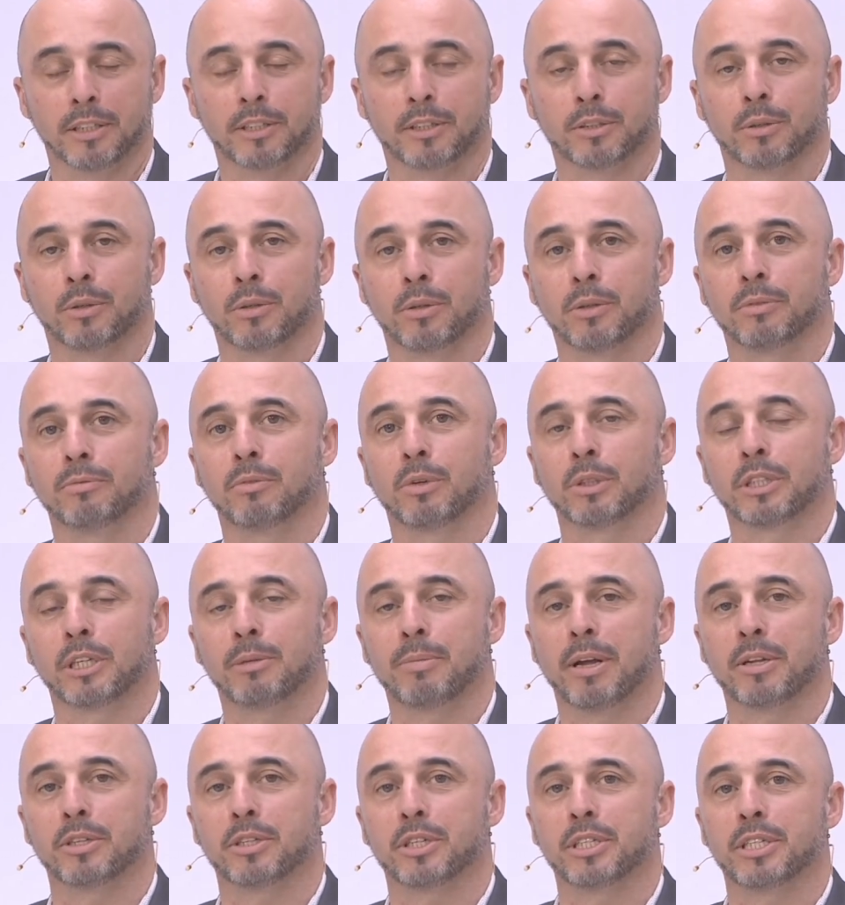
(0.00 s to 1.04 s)
So what he
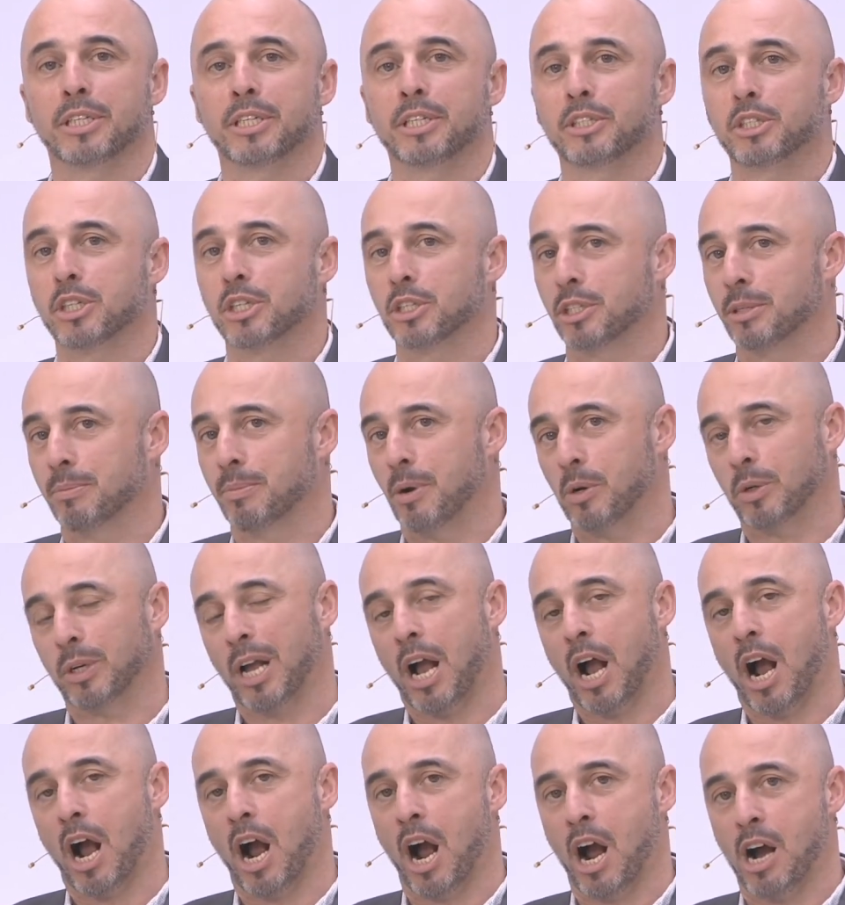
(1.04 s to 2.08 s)
mentioned, he's just about
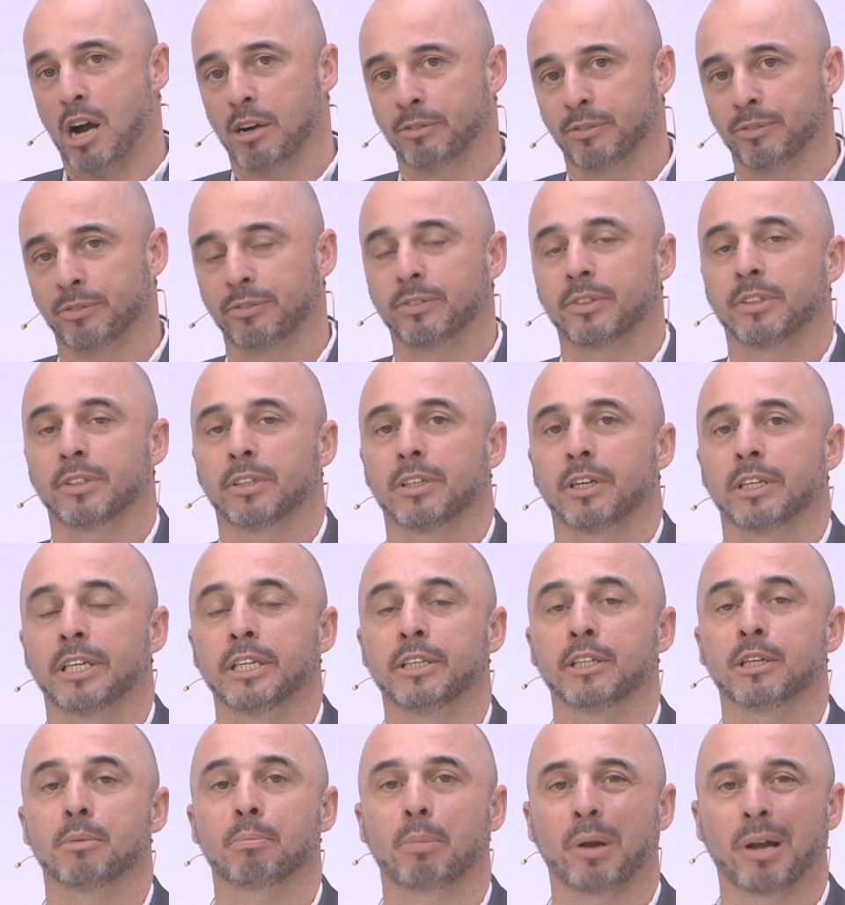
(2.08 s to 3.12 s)
half
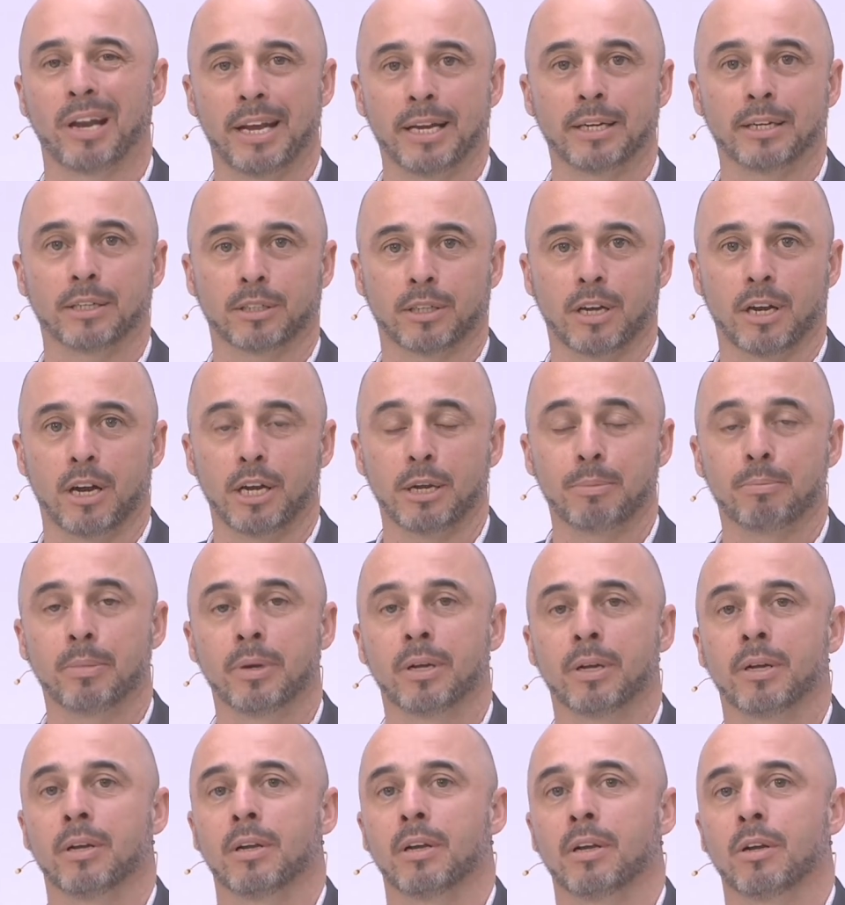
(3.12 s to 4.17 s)
in the plant time
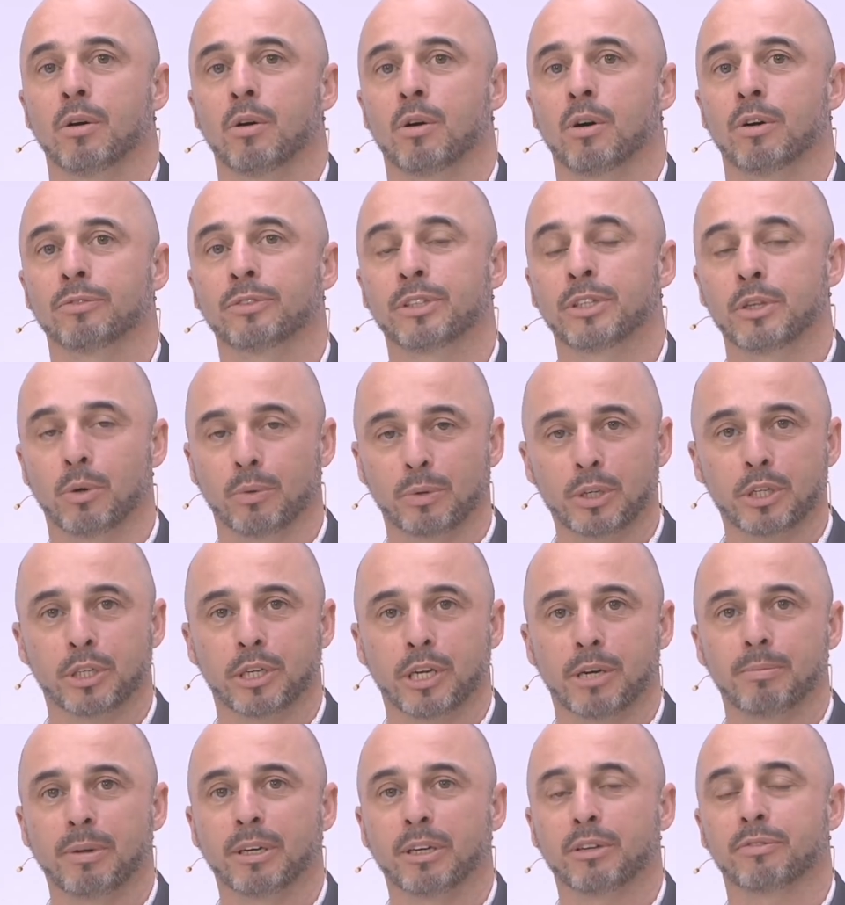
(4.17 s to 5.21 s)
of the
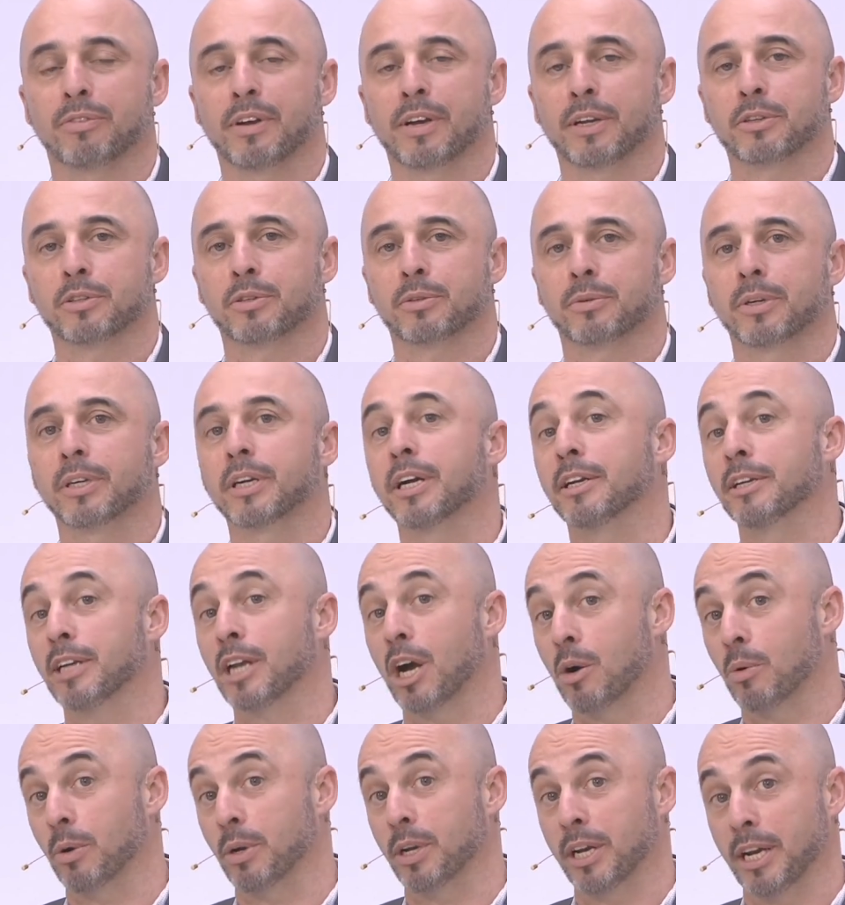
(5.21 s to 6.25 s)
original manufacturer, and
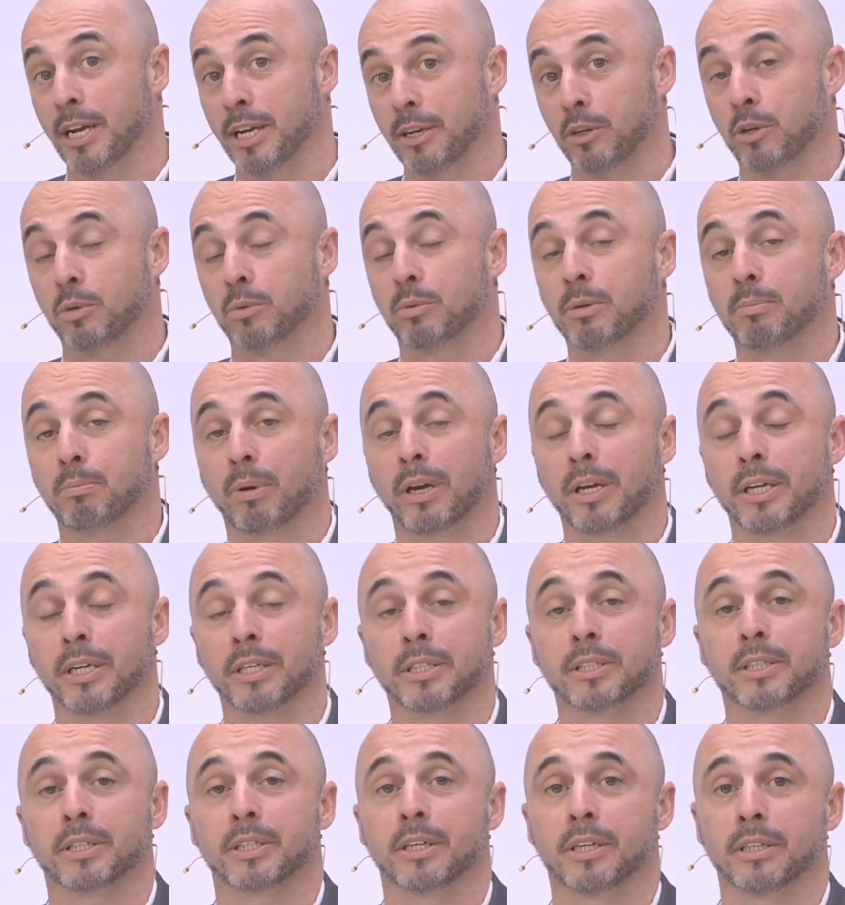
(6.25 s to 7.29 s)
now he had to
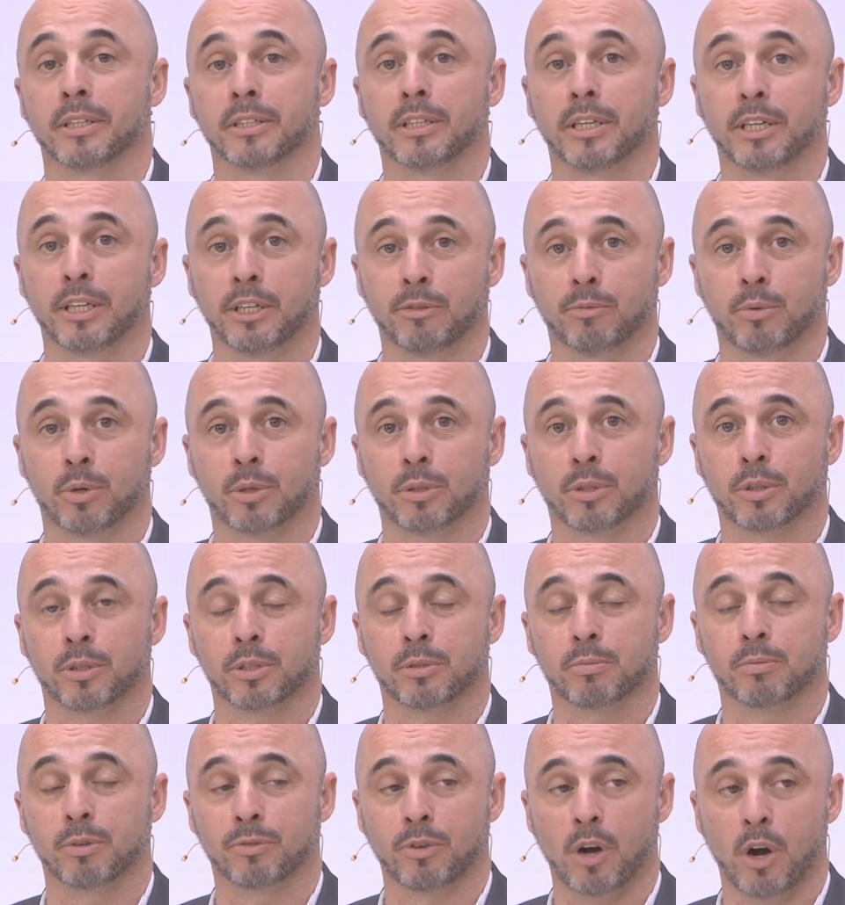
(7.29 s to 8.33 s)
replace the
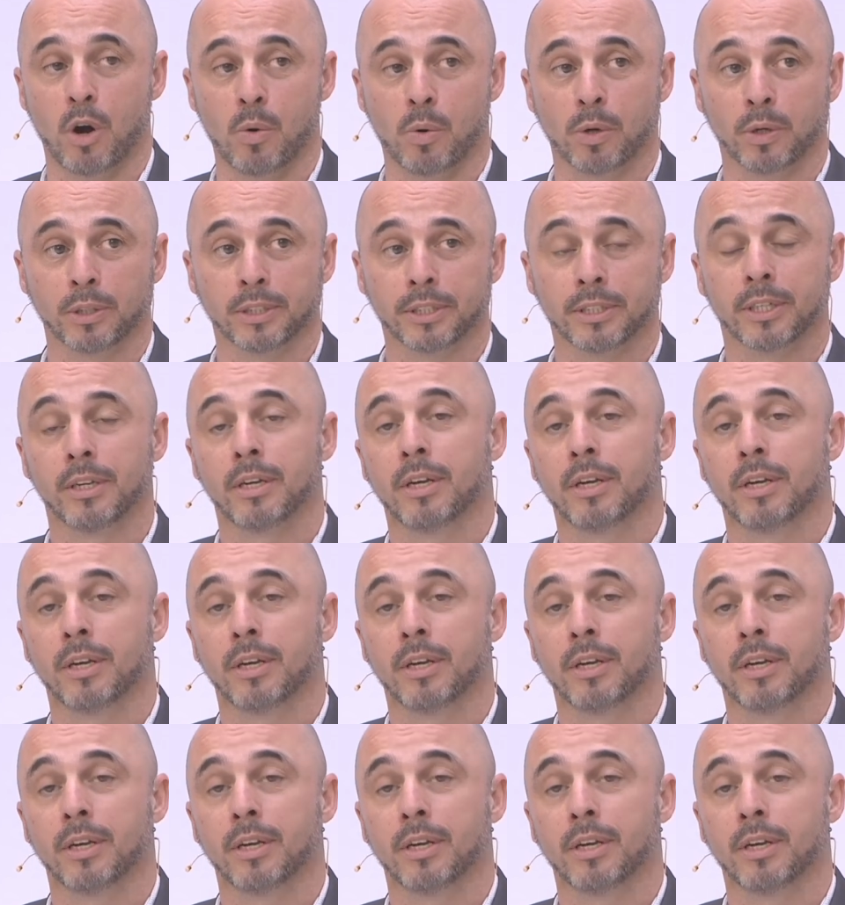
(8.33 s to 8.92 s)
inverters with ours.